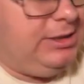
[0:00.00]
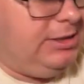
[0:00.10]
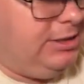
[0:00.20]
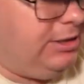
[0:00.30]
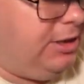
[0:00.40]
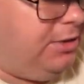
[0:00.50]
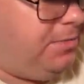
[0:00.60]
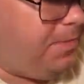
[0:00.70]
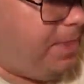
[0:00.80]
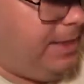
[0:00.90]
So,
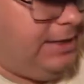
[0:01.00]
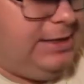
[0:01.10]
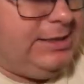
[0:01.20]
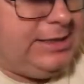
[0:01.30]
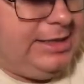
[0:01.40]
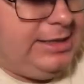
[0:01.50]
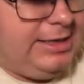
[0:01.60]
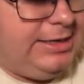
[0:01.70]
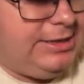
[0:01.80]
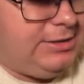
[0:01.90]
slightly
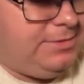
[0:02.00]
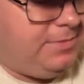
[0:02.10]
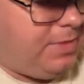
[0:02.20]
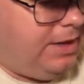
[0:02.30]
nicer.